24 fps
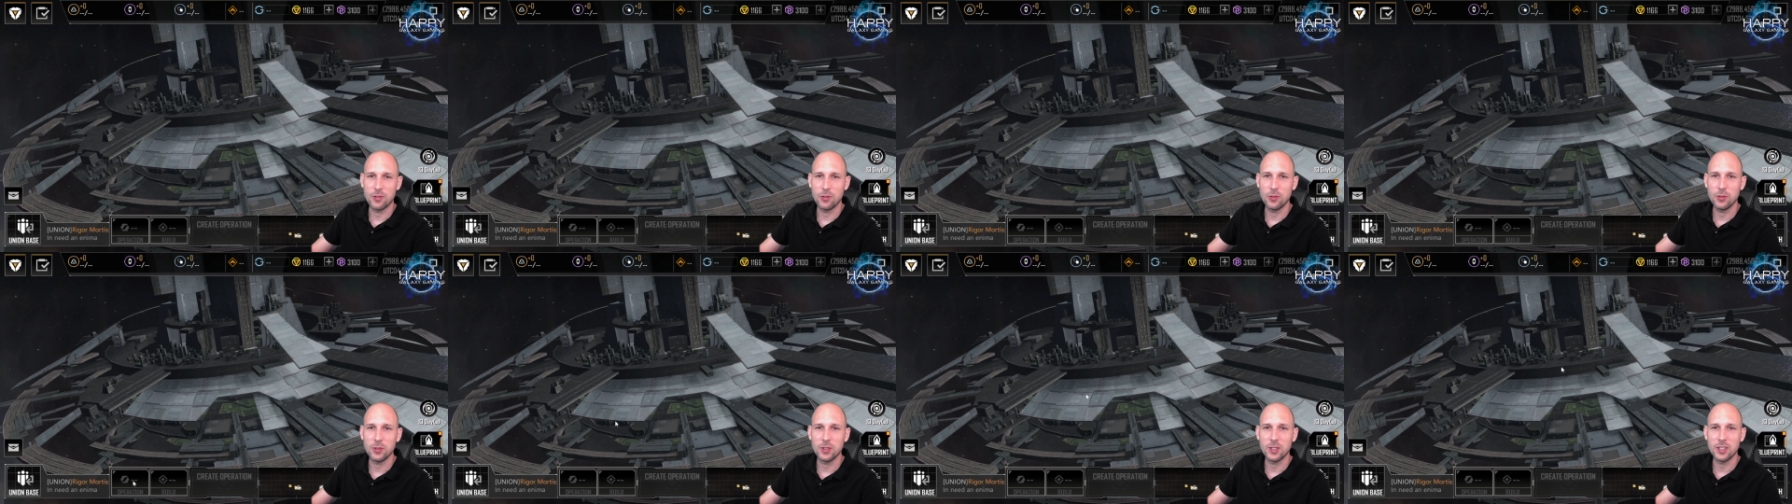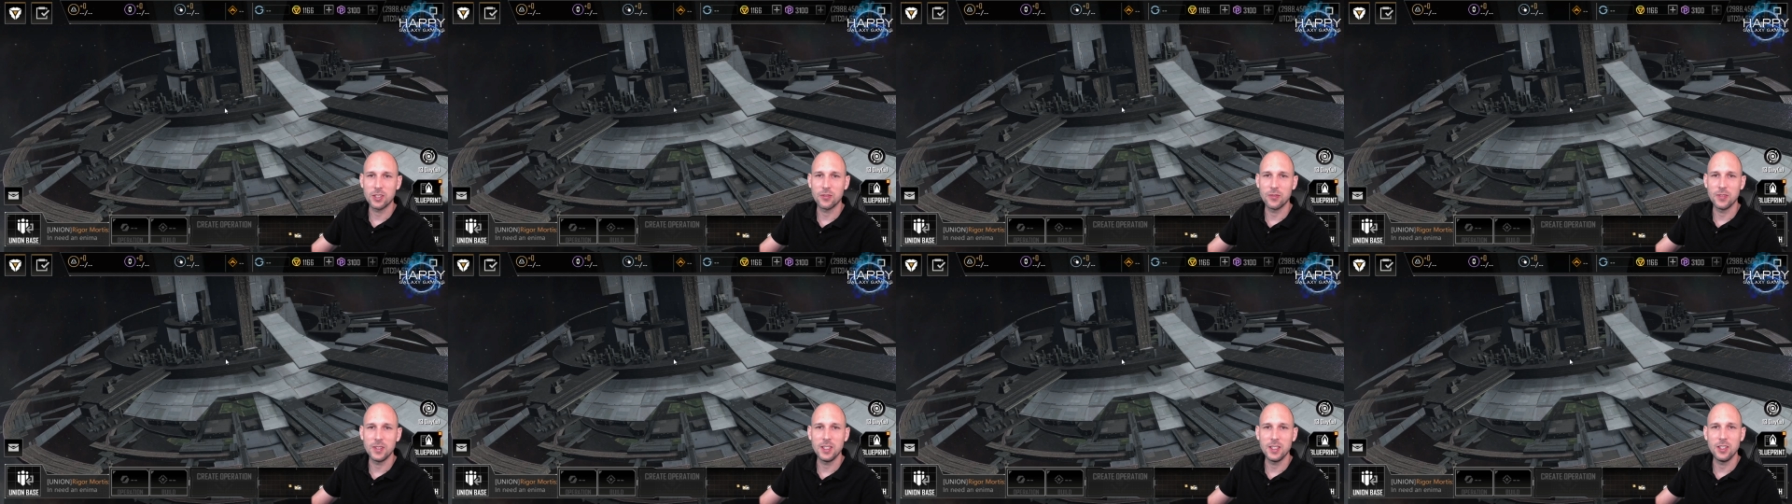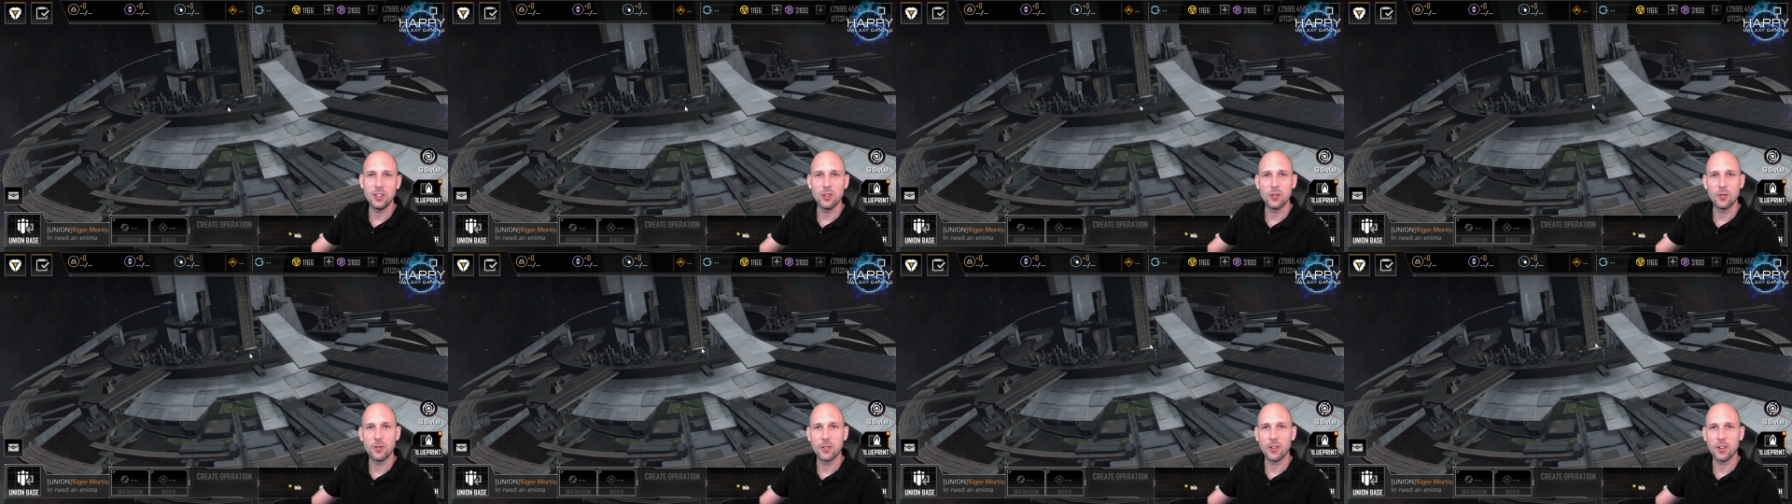to this
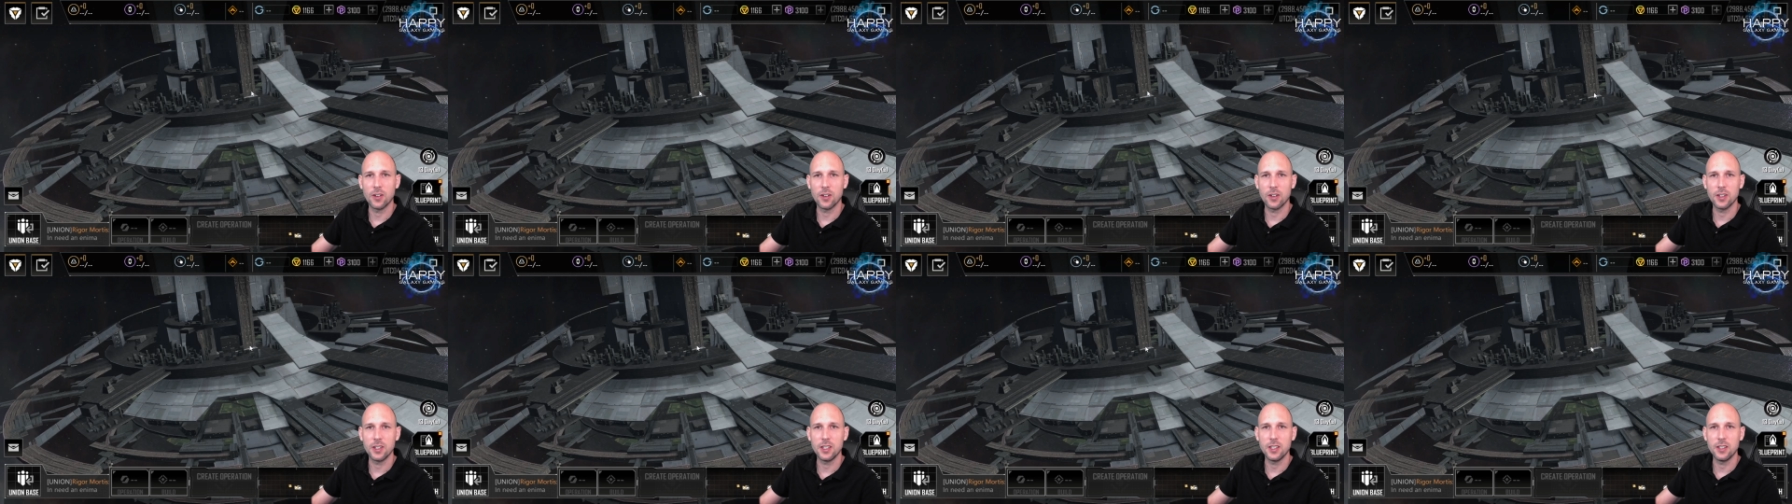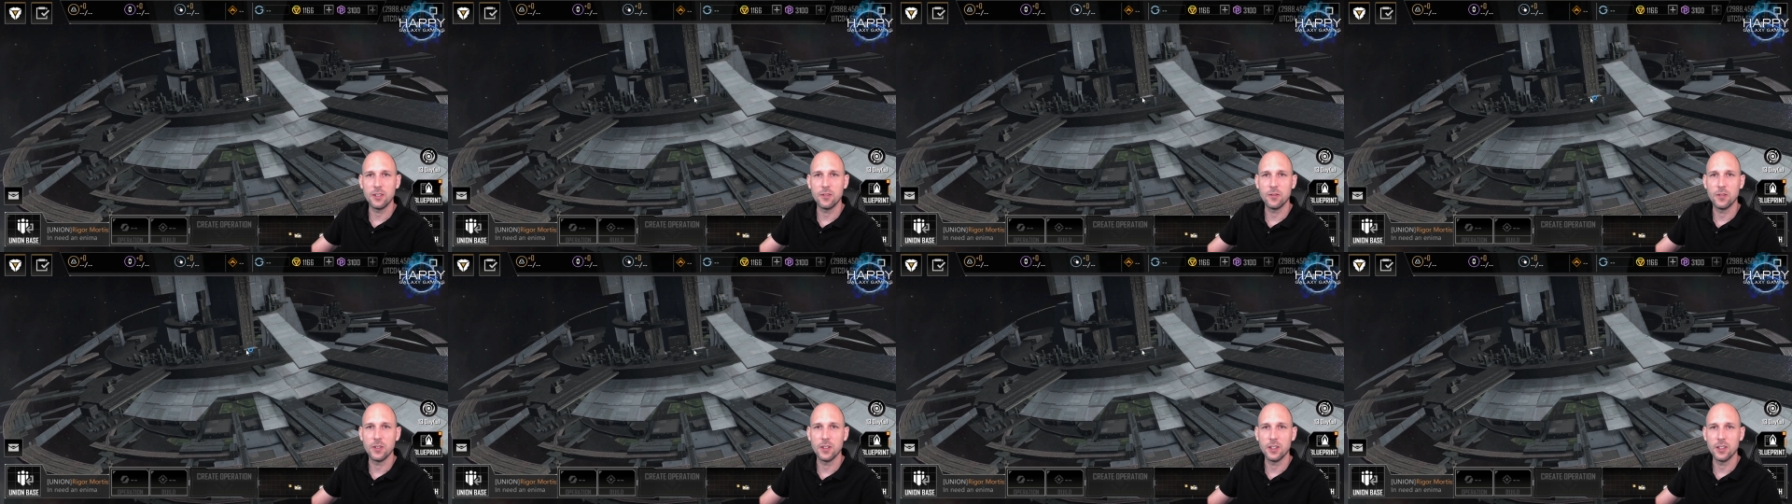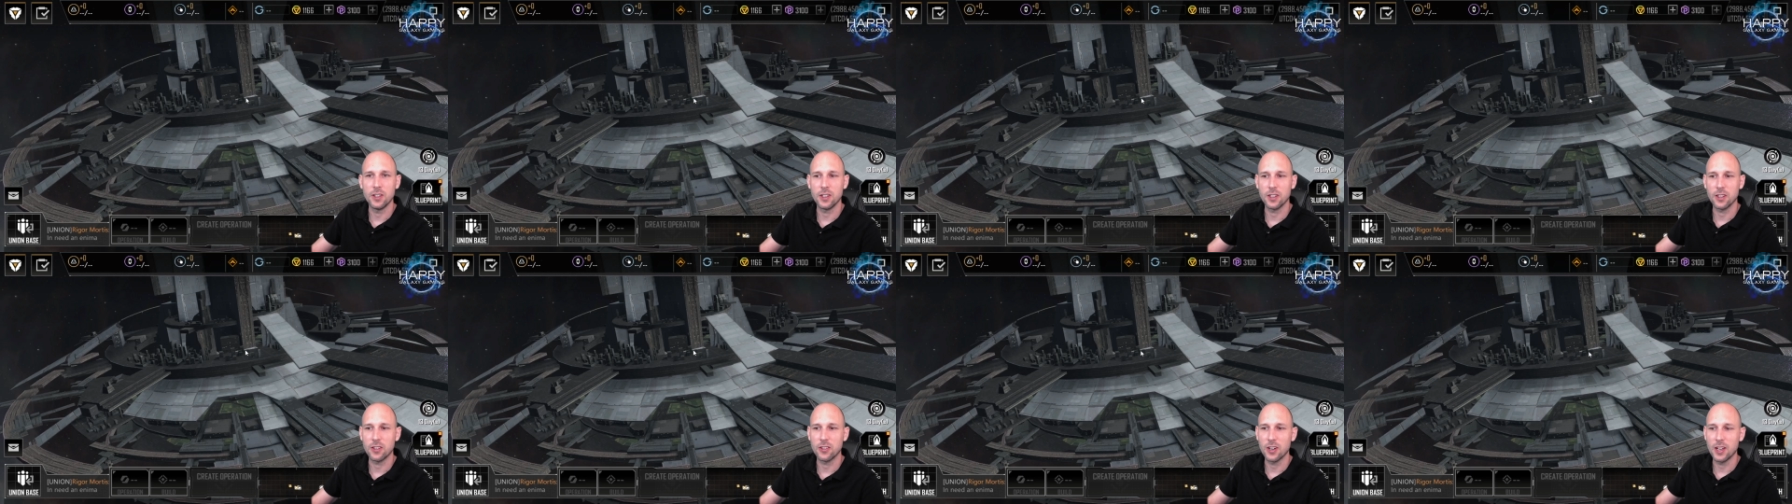video for Infinite
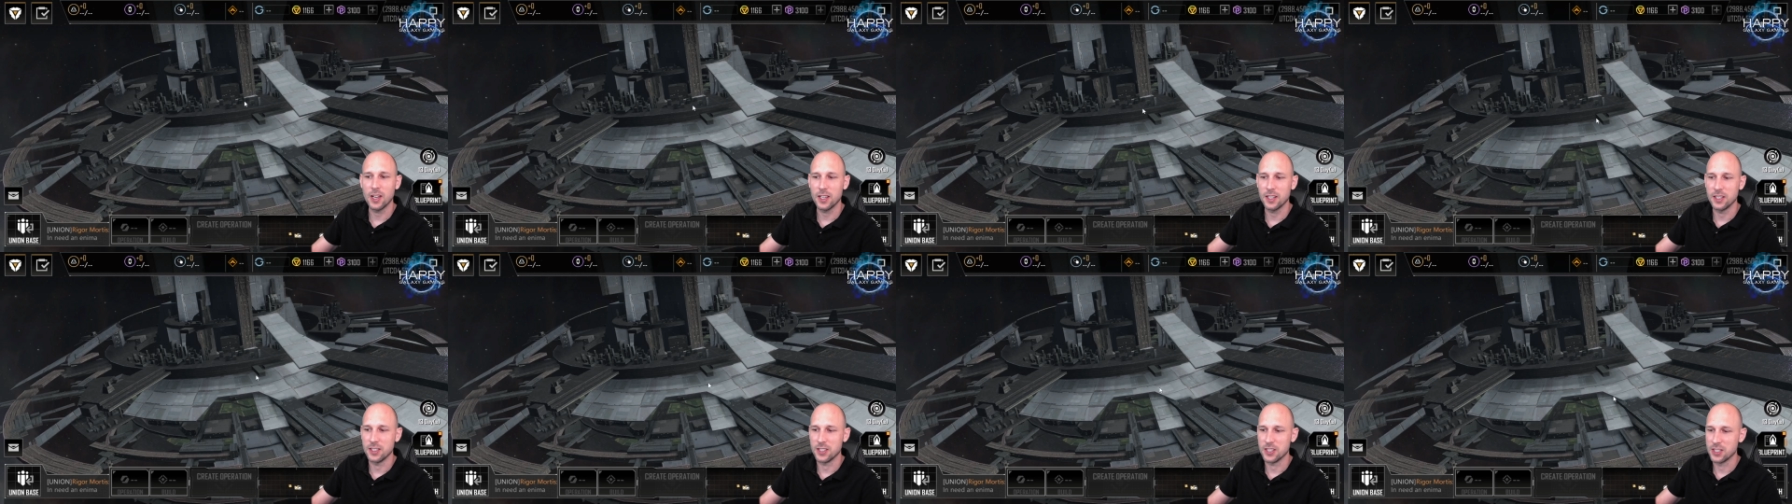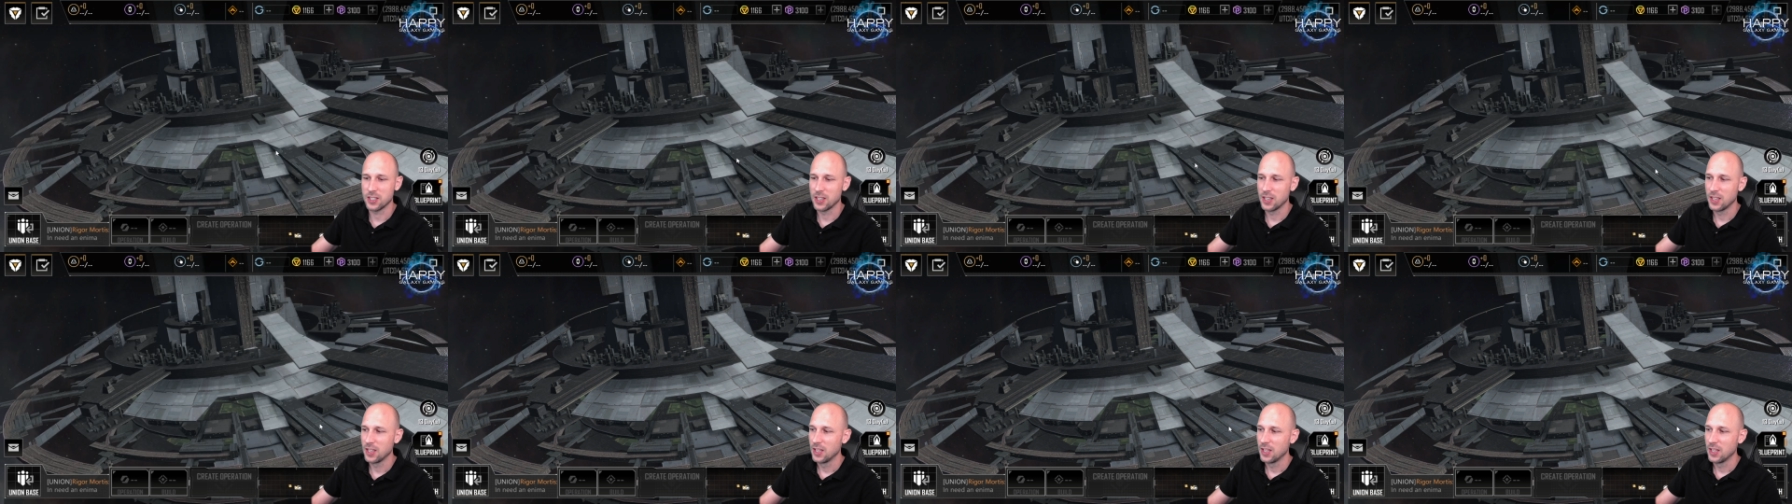Lagrange.